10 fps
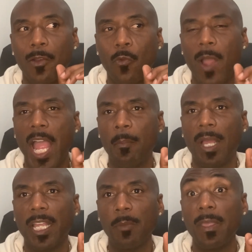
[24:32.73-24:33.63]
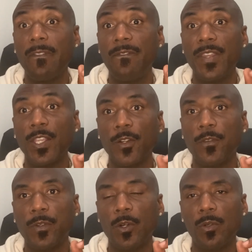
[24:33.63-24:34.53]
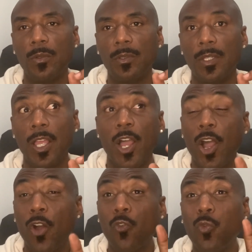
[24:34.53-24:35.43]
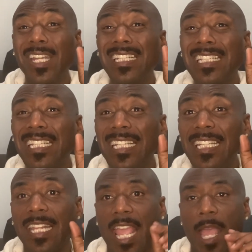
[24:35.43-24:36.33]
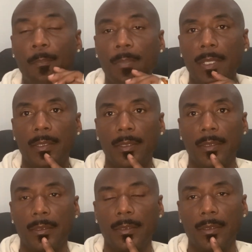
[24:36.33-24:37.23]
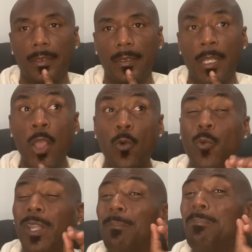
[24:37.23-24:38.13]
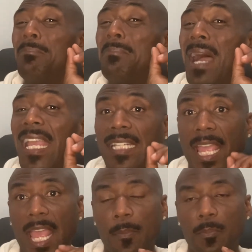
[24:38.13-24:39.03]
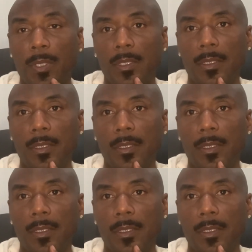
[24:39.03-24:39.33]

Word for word: why am I going to be fearful of what could happen? What might happen?